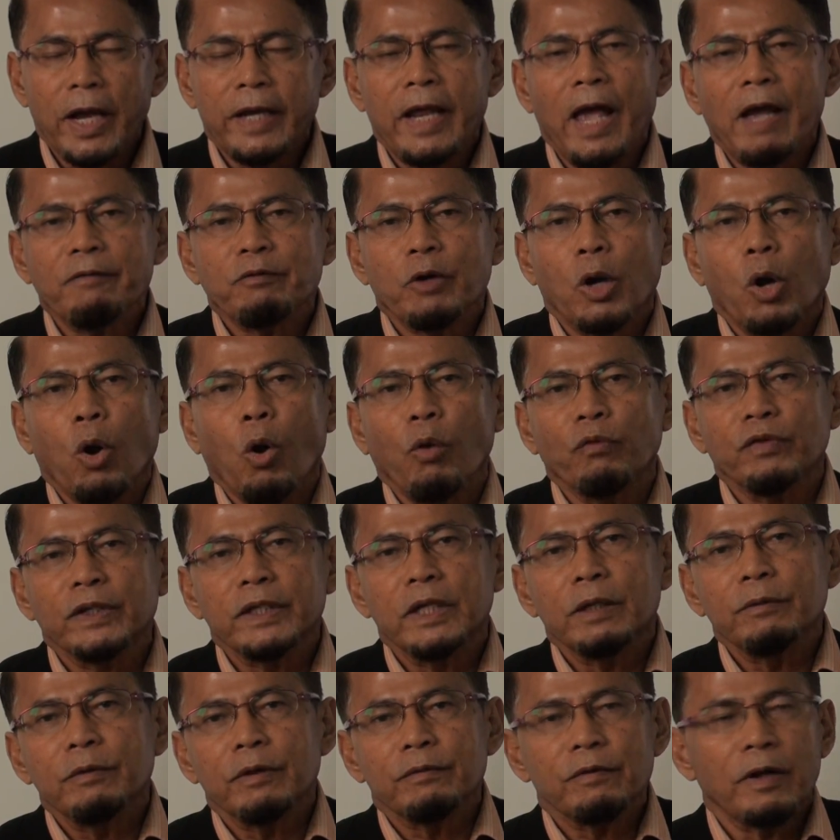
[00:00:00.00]
and have a
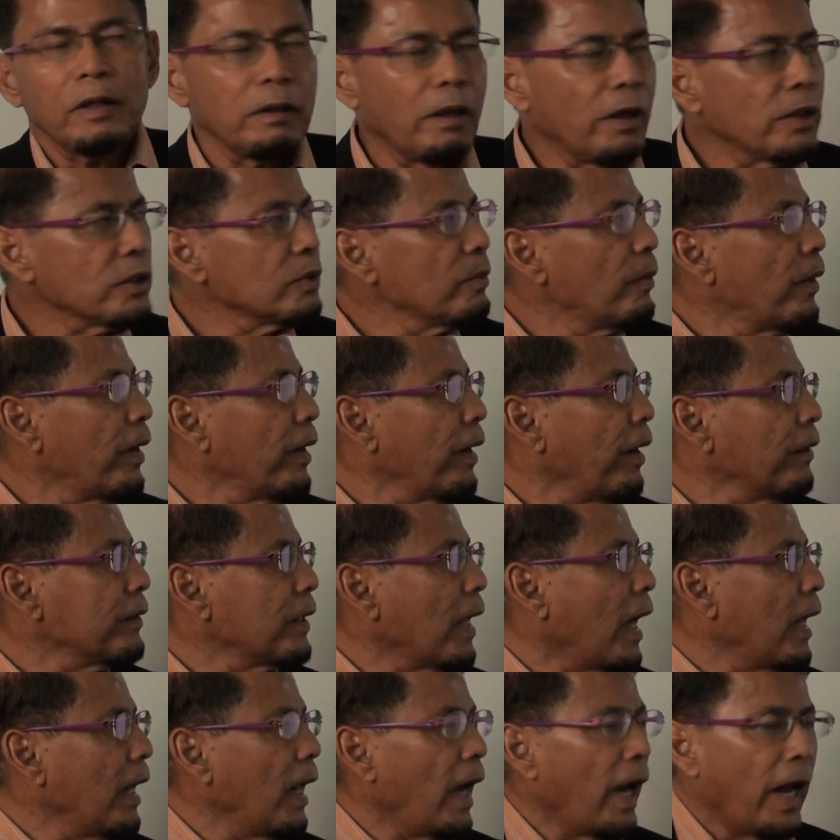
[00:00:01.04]
covenant with Allah subhanahu
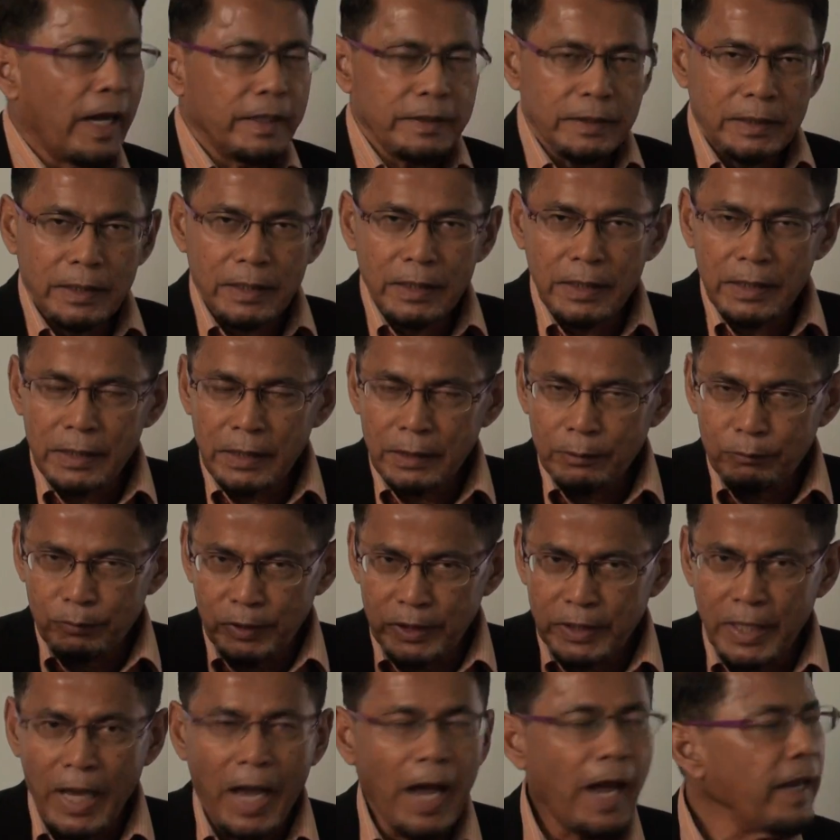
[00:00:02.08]
wa ta'ala until
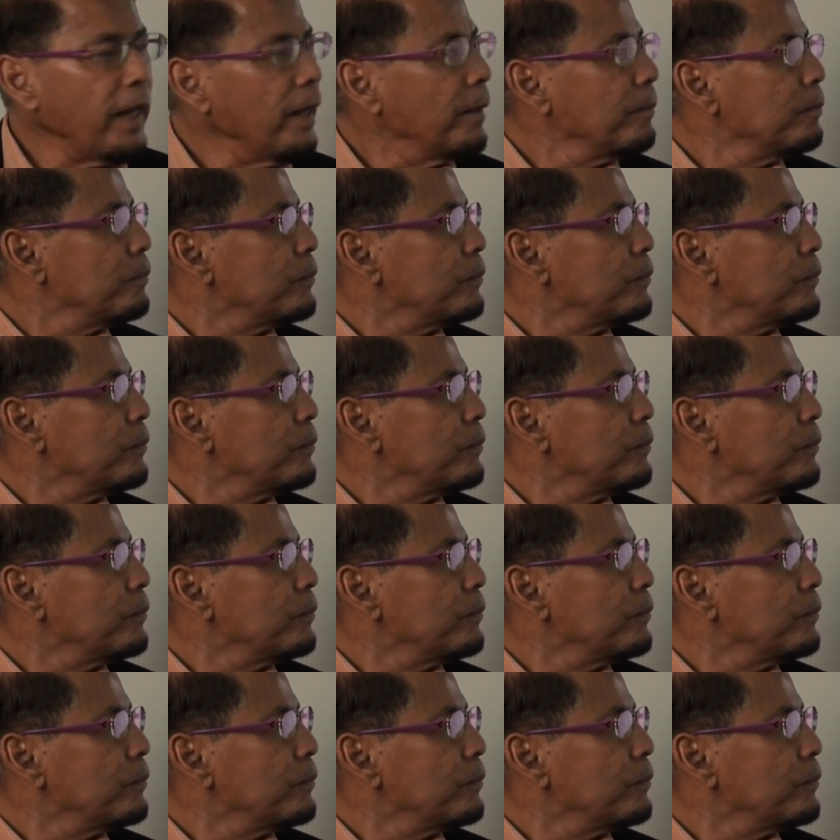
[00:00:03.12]
we die.